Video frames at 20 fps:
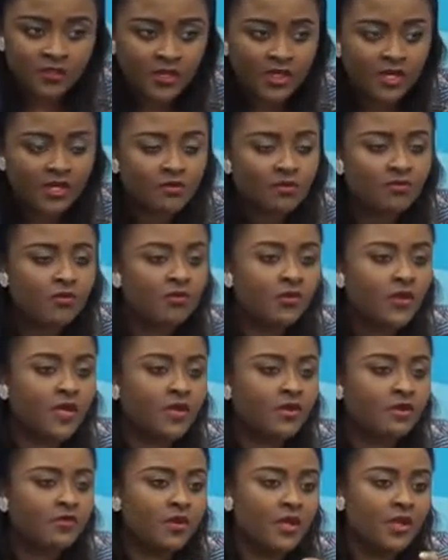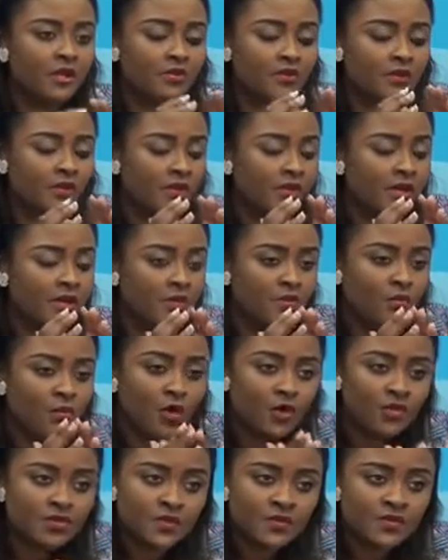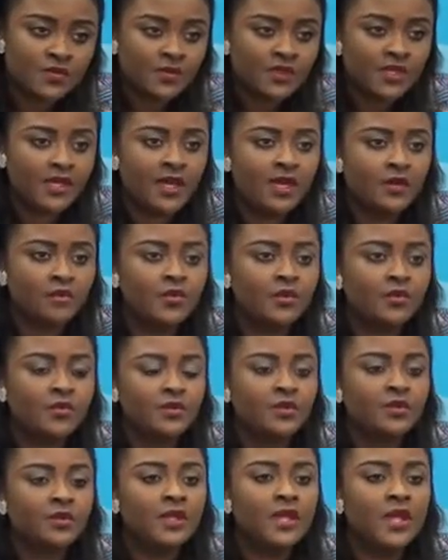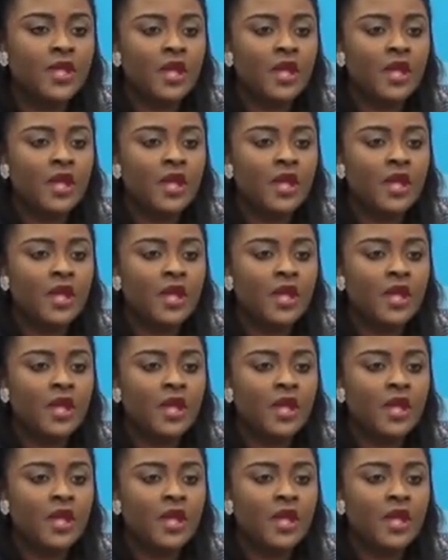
we can create more jobs for the young people.